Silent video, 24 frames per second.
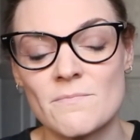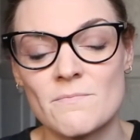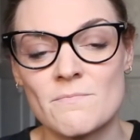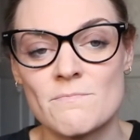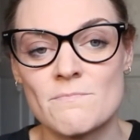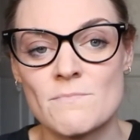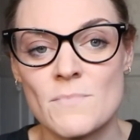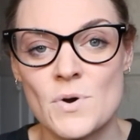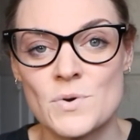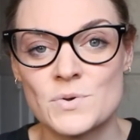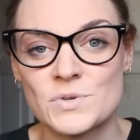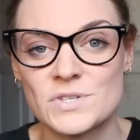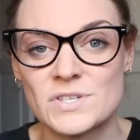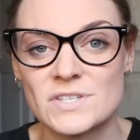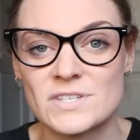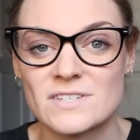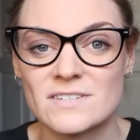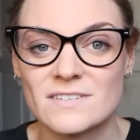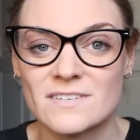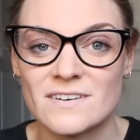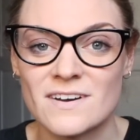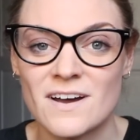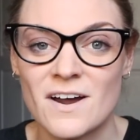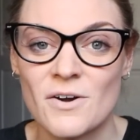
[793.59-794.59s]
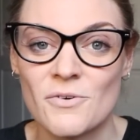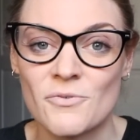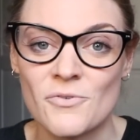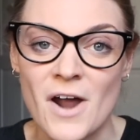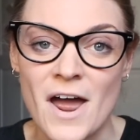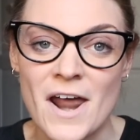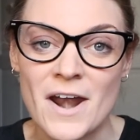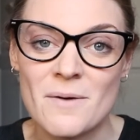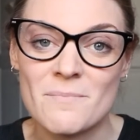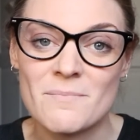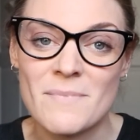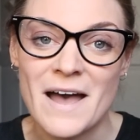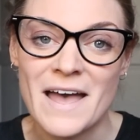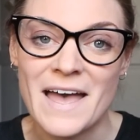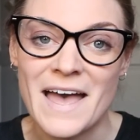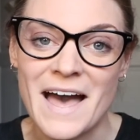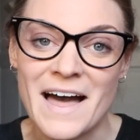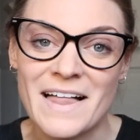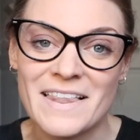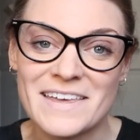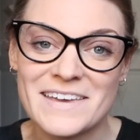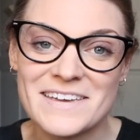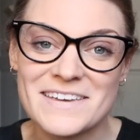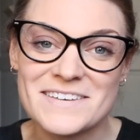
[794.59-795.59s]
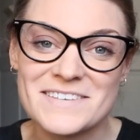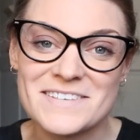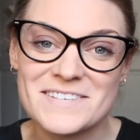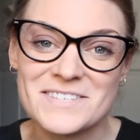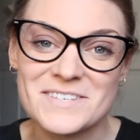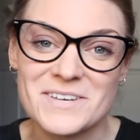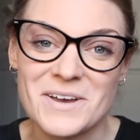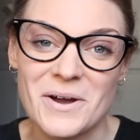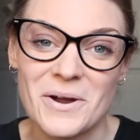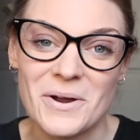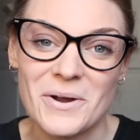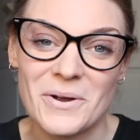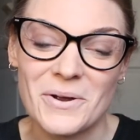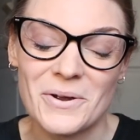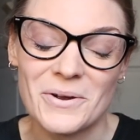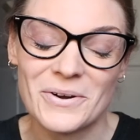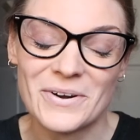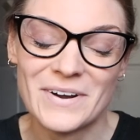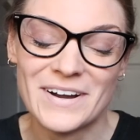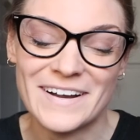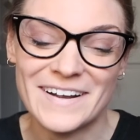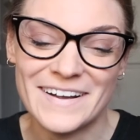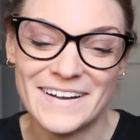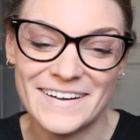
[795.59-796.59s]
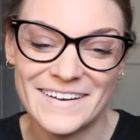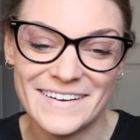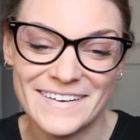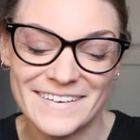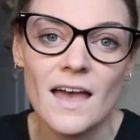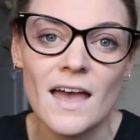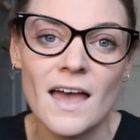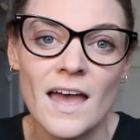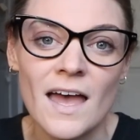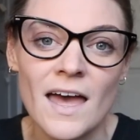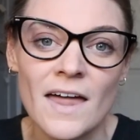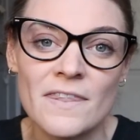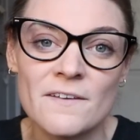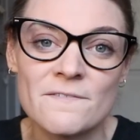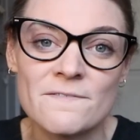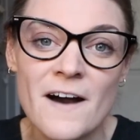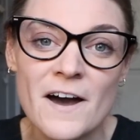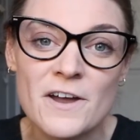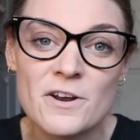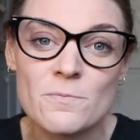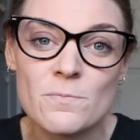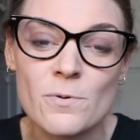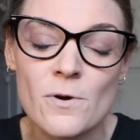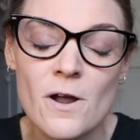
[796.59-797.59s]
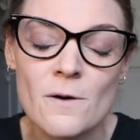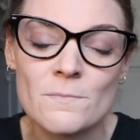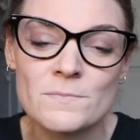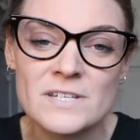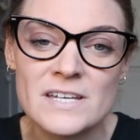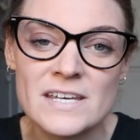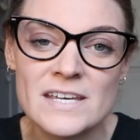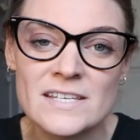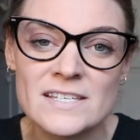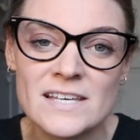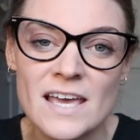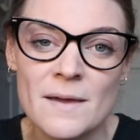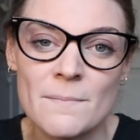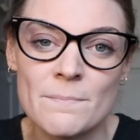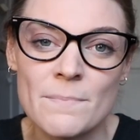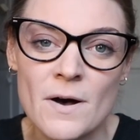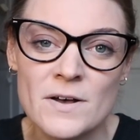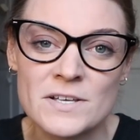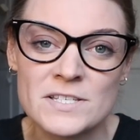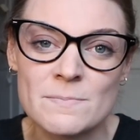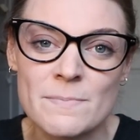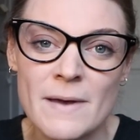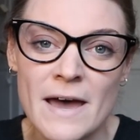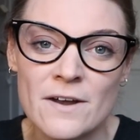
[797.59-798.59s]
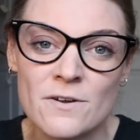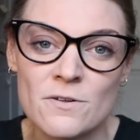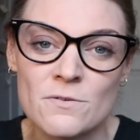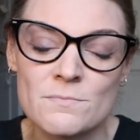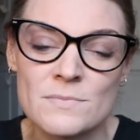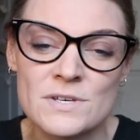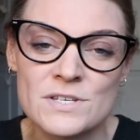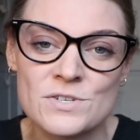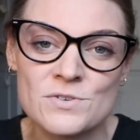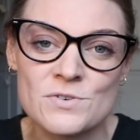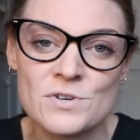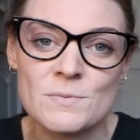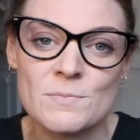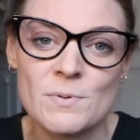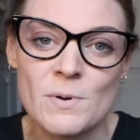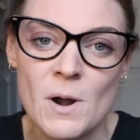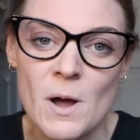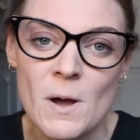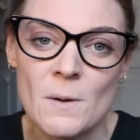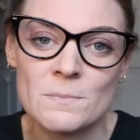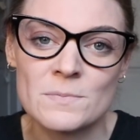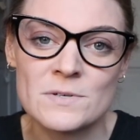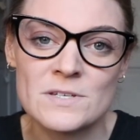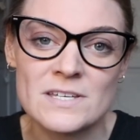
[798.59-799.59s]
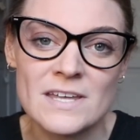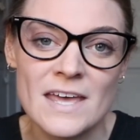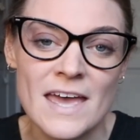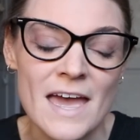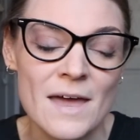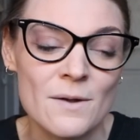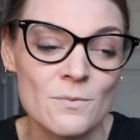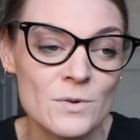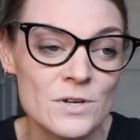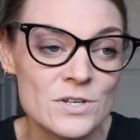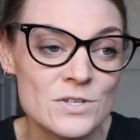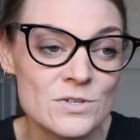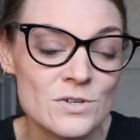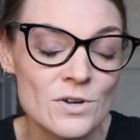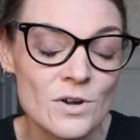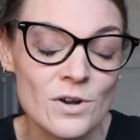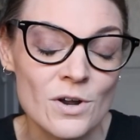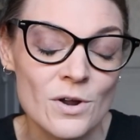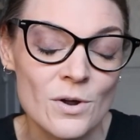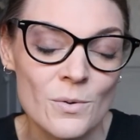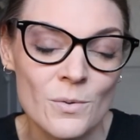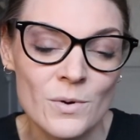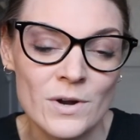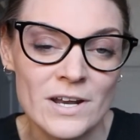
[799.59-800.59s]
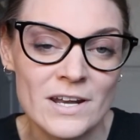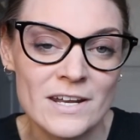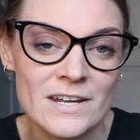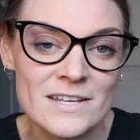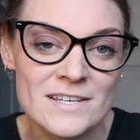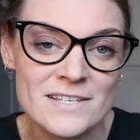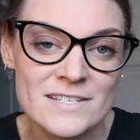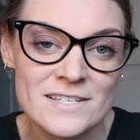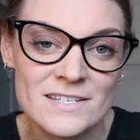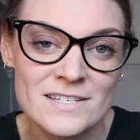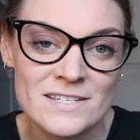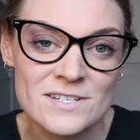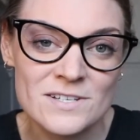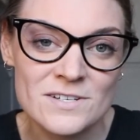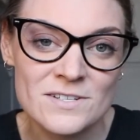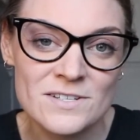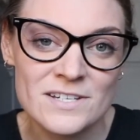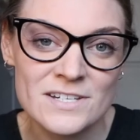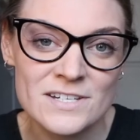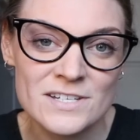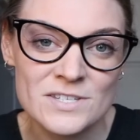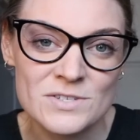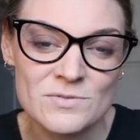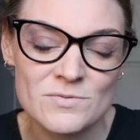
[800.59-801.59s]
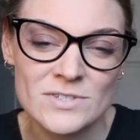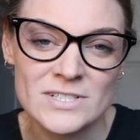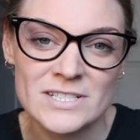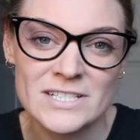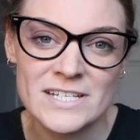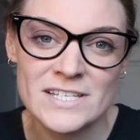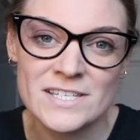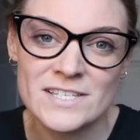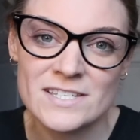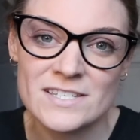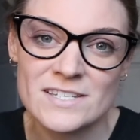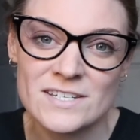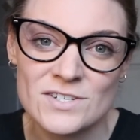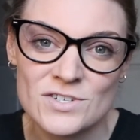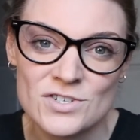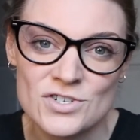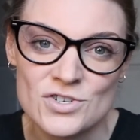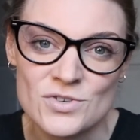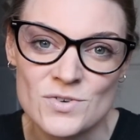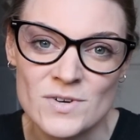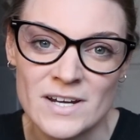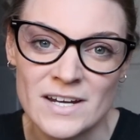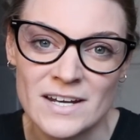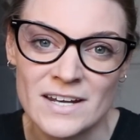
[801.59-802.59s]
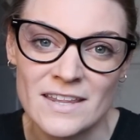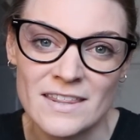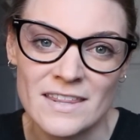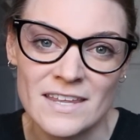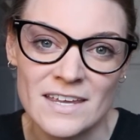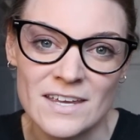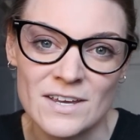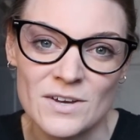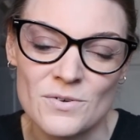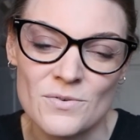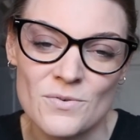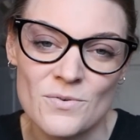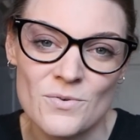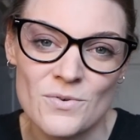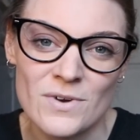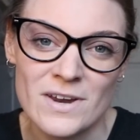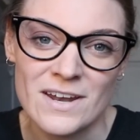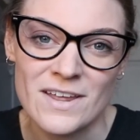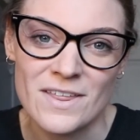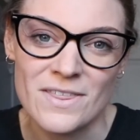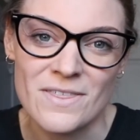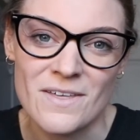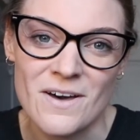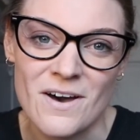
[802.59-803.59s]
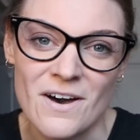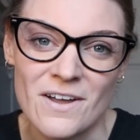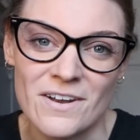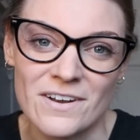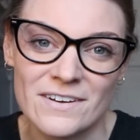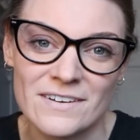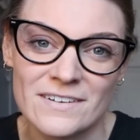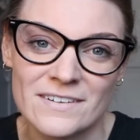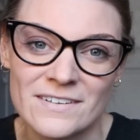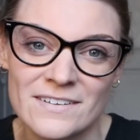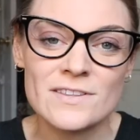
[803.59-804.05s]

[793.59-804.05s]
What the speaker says: Most are right up my alley, so... And the final prompt is a boss battle mystery prompt, and we do not know what it is until it is released during the readathon.